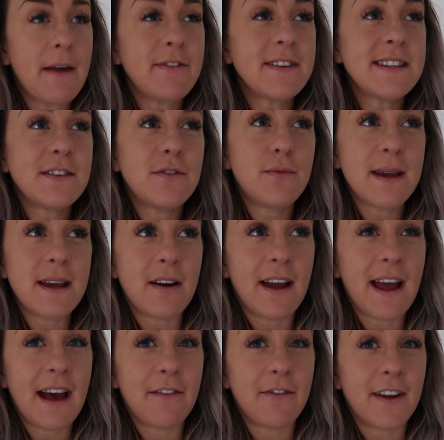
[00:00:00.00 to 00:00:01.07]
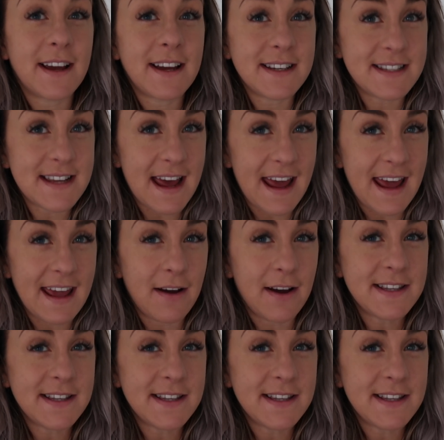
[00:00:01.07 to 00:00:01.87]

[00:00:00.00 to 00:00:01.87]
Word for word: every single week I have like a day.